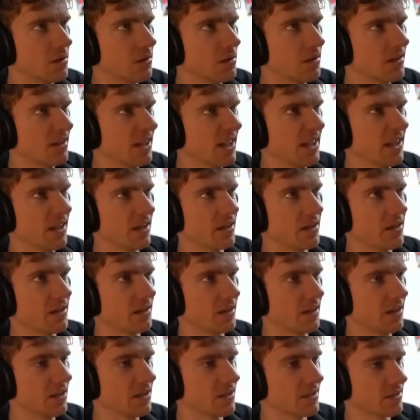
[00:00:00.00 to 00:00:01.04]
Yeah,
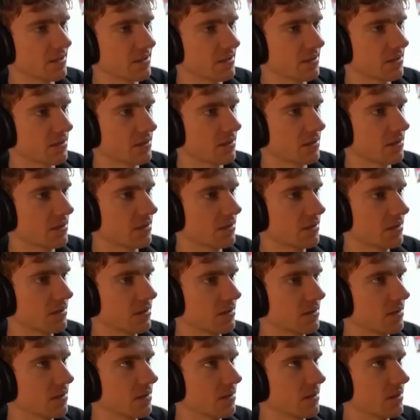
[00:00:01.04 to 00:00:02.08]
it is.
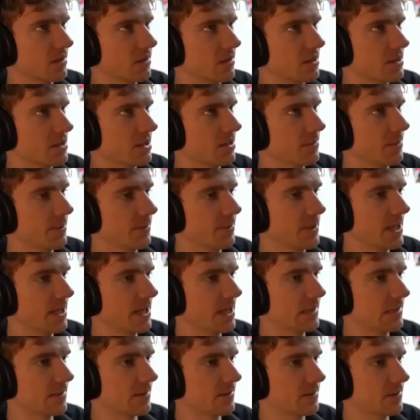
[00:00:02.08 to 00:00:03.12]
Let's see what we can
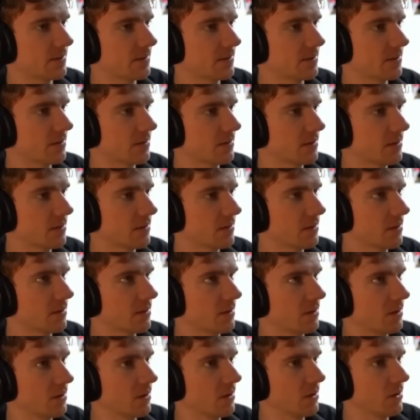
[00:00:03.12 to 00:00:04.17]
get
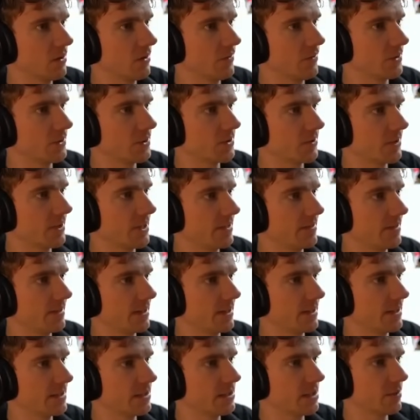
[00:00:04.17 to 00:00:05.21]
on the straight here.
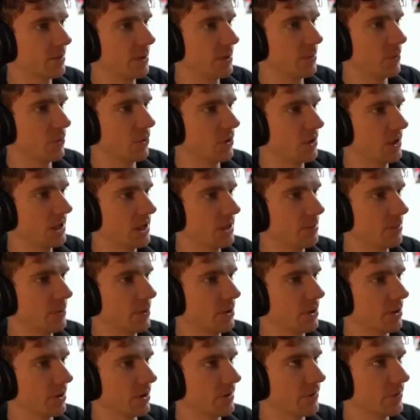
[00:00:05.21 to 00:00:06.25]
It's gonna be more than the
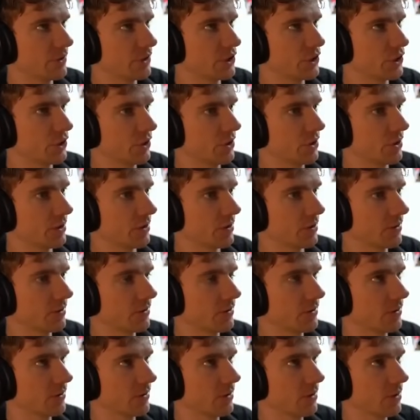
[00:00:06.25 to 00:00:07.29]
Merc, for sure.
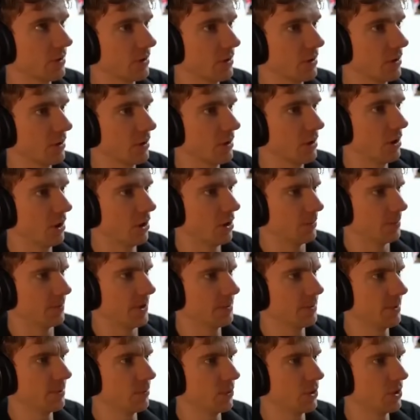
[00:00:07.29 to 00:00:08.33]
Oh, it might
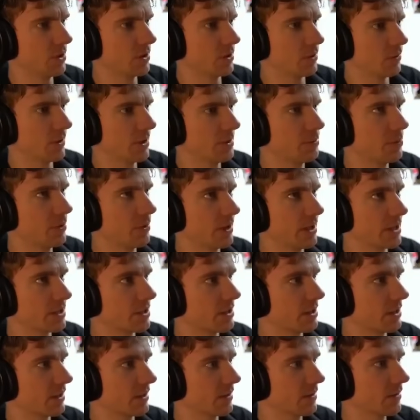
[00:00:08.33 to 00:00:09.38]
be more than the Red Bull,
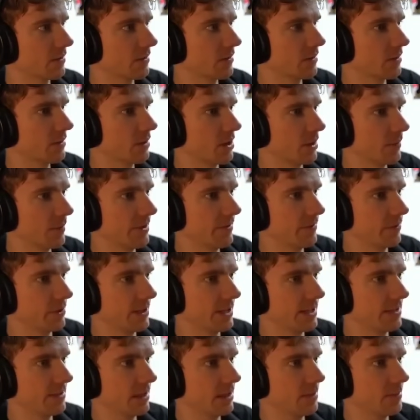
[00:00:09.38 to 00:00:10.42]
actually. Are we even gonna
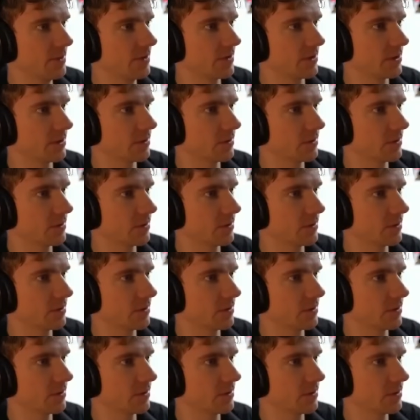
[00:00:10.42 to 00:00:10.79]
hit the limiter?